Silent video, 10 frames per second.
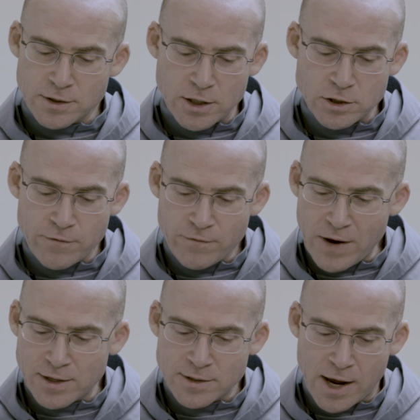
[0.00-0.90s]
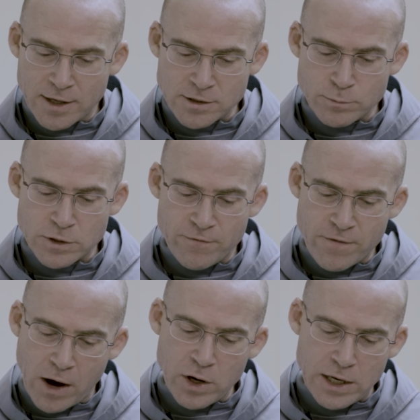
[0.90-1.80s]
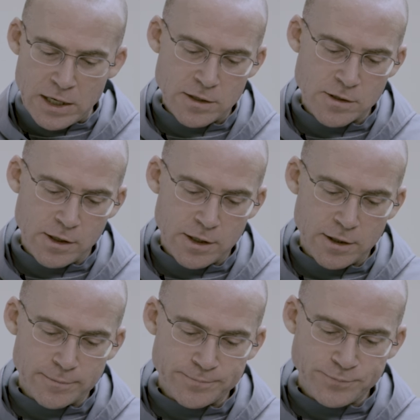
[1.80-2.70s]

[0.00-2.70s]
such phantasms very easily.